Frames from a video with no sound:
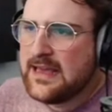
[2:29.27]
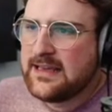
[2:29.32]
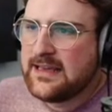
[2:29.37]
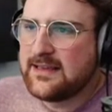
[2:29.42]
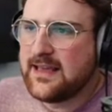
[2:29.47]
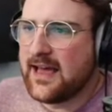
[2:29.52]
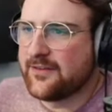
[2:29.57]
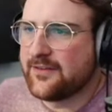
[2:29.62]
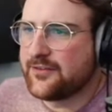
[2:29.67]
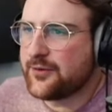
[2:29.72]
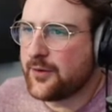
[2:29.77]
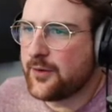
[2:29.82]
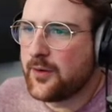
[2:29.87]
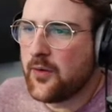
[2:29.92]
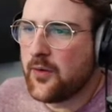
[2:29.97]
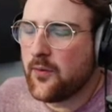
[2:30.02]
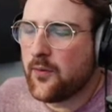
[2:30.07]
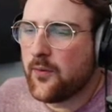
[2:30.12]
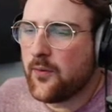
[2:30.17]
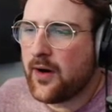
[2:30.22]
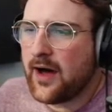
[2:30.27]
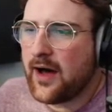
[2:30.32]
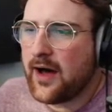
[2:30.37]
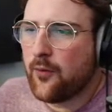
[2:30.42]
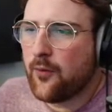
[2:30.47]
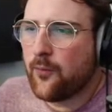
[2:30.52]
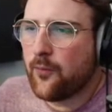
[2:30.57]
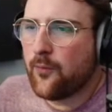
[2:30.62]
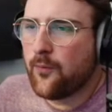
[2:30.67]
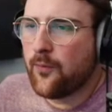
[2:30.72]
Yeah, so
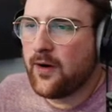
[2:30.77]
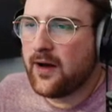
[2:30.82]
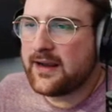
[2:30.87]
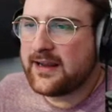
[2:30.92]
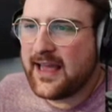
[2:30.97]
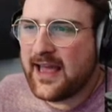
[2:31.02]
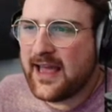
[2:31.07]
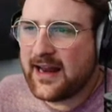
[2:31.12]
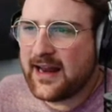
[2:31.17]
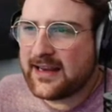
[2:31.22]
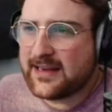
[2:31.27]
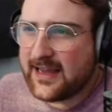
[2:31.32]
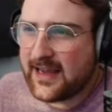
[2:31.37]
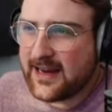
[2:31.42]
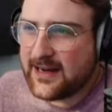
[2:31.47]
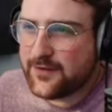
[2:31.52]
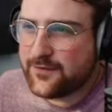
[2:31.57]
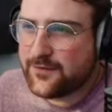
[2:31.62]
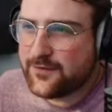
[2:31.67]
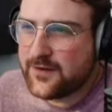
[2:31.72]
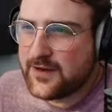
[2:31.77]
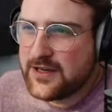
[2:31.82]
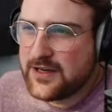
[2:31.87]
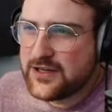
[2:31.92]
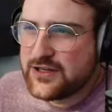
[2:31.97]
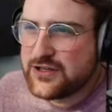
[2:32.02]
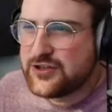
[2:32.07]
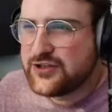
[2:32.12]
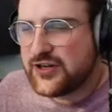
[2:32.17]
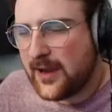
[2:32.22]
again, I kind of
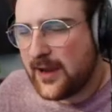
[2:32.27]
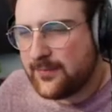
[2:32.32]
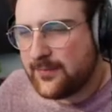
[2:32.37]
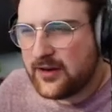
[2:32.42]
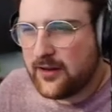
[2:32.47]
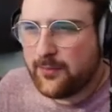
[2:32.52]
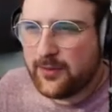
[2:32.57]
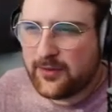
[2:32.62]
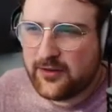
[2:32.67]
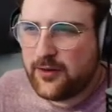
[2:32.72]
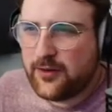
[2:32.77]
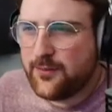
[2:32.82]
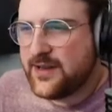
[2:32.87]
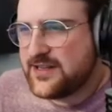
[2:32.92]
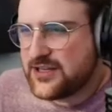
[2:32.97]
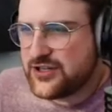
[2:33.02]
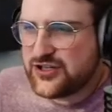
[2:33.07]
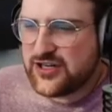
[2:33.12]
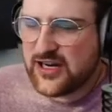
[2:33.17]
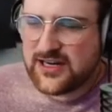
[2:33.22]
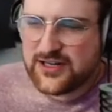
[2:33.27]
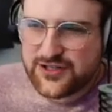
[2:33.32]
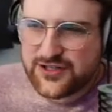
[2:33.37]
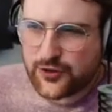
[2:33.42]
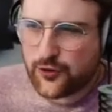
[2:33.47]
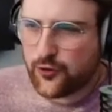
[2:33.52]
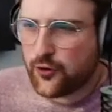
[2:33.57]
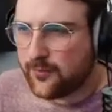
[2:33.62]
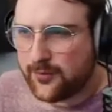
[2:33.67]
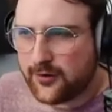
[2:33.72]
chopped it up a little bit to change the
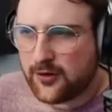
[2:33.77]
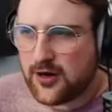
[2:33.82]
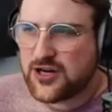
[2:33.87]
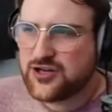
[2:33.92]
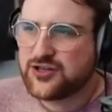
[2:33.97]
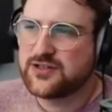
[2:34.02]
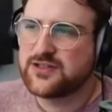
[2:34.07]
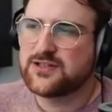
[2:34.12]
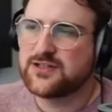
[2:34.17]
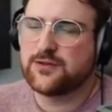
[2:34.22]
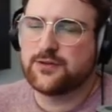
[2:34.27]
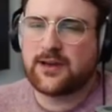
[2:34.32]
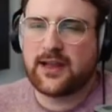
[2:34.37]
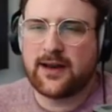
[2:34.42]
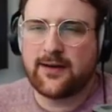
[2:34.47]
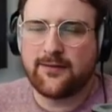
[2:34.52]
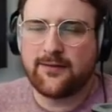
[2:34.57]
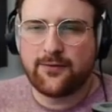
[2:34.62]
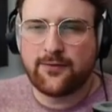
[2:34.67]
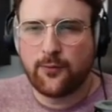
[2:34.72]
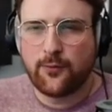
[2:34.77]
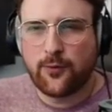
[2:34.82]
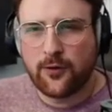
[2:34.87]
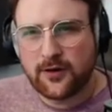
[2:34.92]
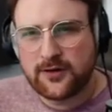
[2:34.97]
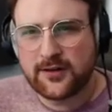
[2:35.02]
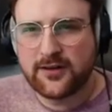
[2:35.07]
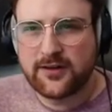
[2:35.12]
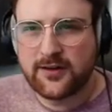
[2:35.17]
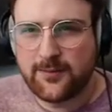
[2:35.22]
chord progression so it kind of
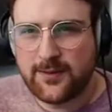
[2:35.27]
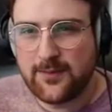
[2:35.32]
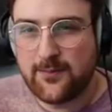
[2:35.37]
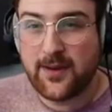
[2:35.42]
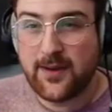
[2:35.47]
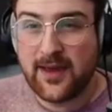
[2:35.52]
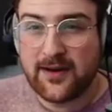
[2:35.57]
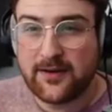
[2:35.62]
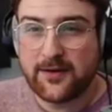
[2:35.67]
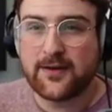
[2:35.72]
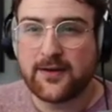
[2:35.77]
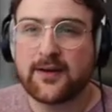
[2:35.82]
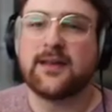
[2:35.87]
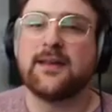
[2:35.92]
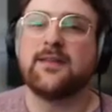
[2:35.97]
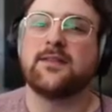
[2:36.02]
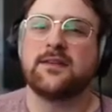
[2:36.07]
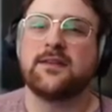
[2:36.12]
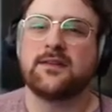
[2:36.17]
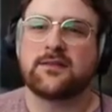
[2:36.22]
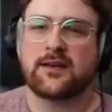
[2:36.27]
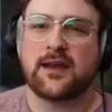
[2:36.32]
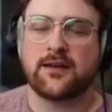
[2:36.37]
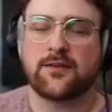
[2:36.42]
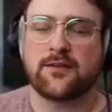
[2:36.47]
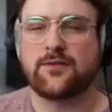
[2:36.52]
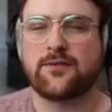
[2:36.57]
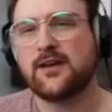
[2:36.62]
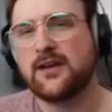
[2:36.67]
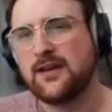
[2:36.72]
worked a little bit better in this kind
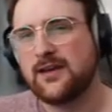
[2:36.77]
of